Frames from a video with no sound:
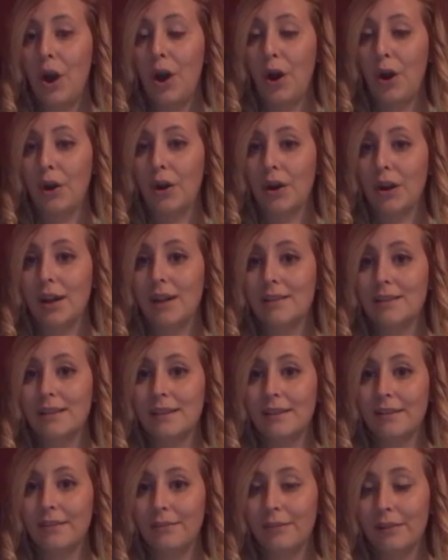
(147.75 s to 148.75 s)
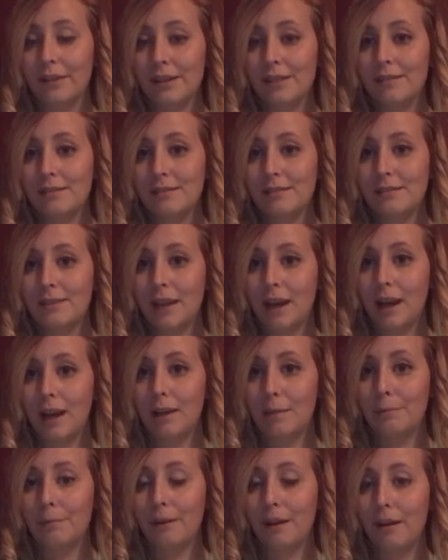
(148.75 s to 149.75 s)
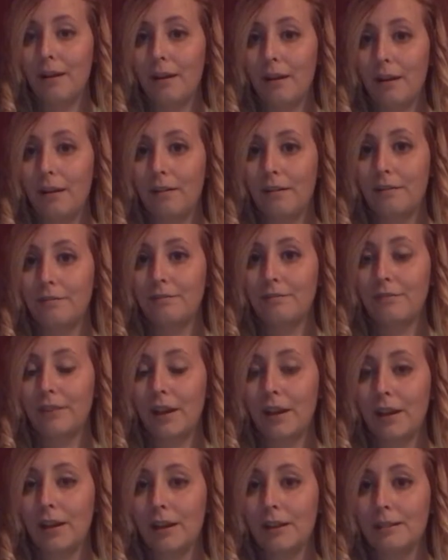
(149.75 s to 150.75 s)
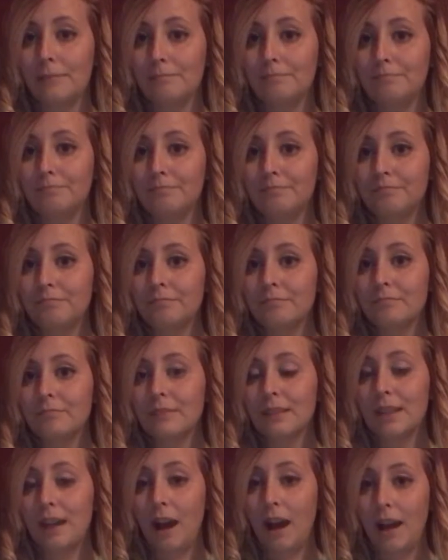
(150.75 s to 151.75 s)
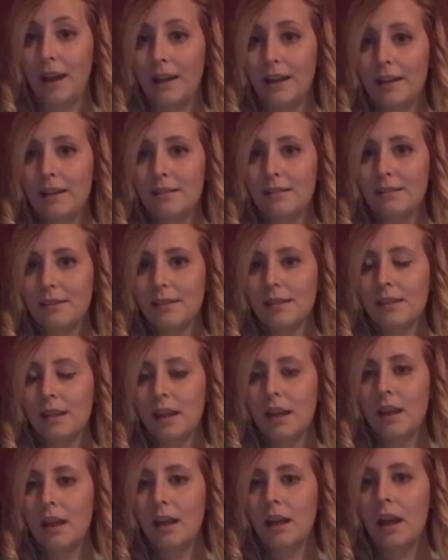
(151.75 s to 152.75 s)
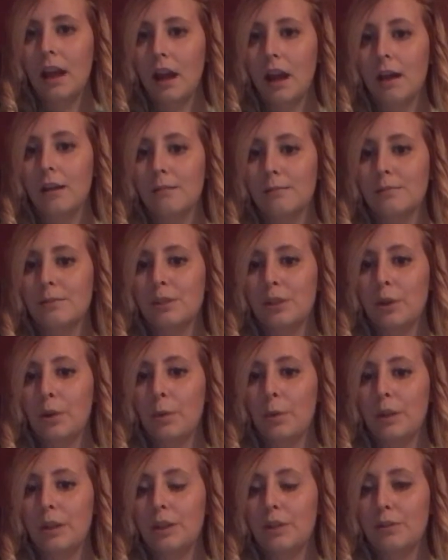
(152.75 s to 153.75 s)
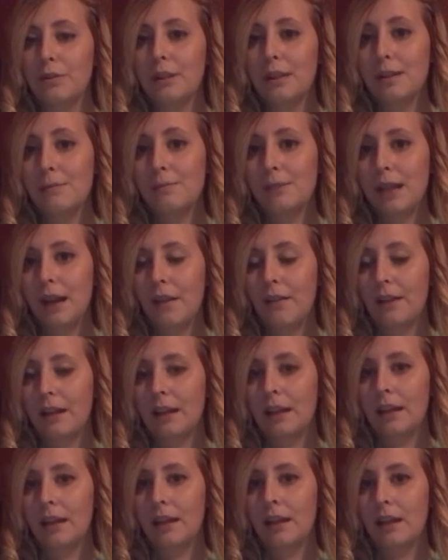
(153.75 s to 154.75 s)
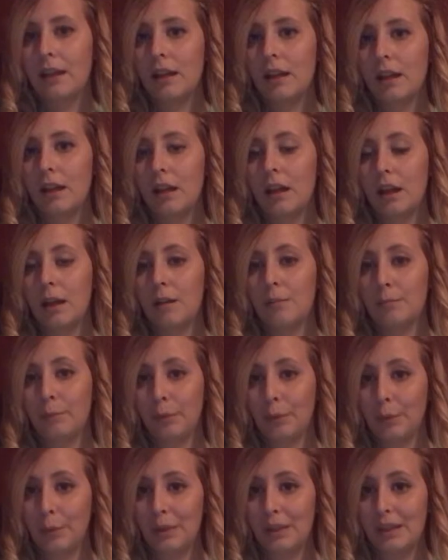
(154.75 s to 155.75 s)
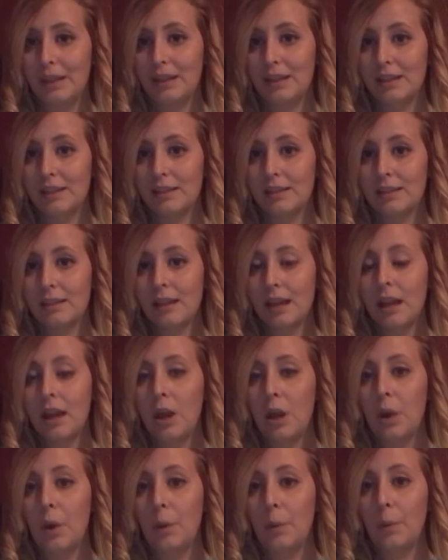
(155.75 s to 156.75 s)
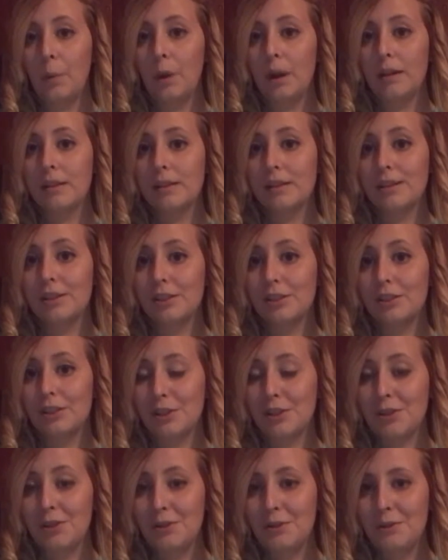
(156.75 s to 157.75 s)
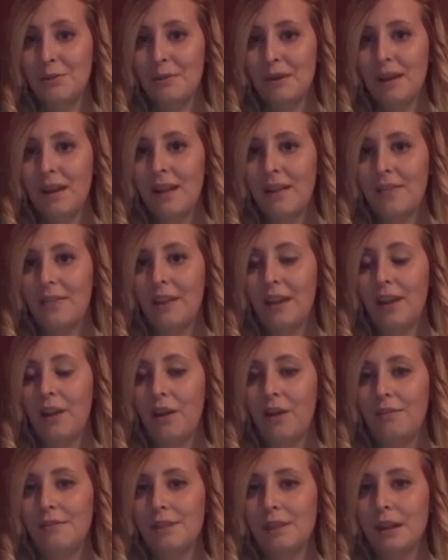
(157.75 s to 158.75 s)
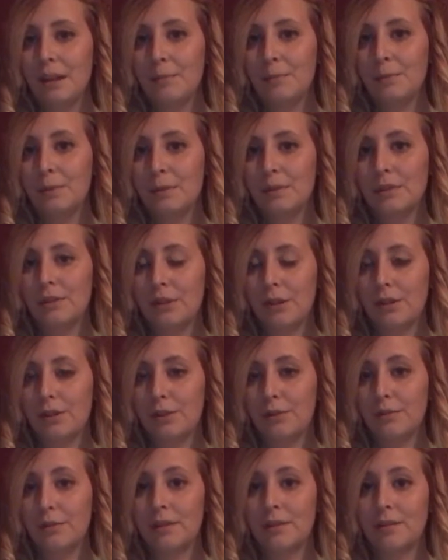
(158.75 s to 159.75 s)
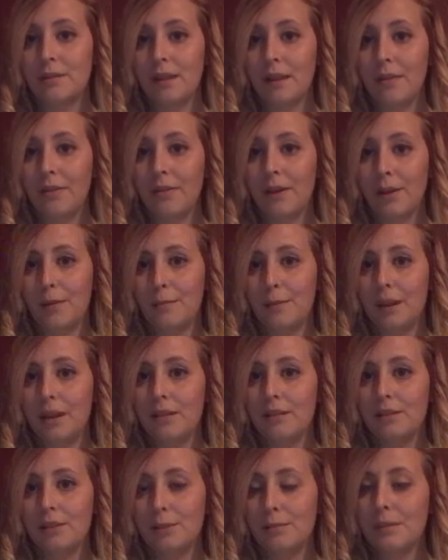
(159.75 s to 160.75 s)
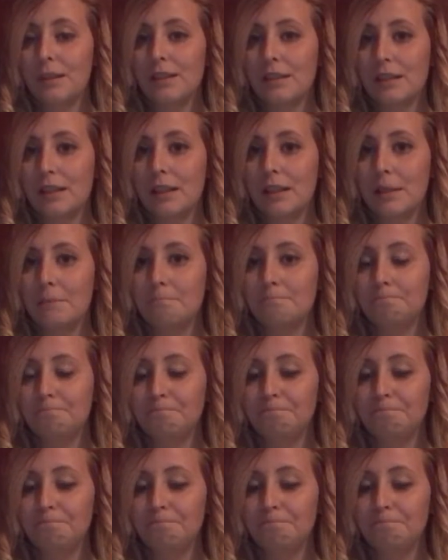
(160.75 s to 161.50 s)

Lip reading: are a different type of guidance. So when you keep telling employees what to do, they oftentimes will start to resent their management team.